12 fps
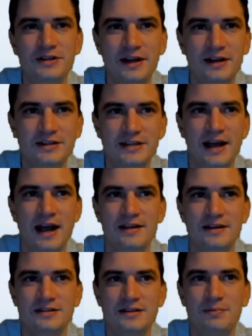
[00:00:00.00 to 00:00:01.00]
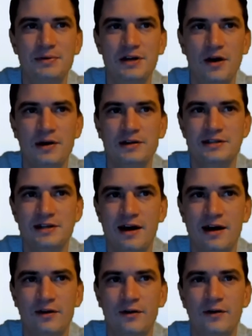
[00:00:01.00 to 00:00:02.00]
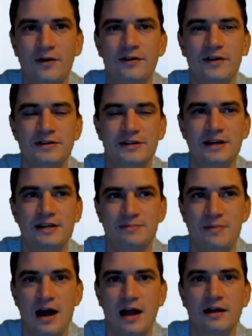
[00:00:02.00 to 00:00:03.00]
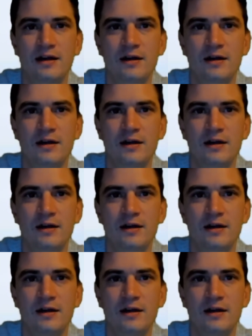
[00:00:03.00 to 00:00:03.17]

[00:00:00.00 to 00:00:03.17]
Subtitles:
they could say, hey, this is a POS stock, or this is my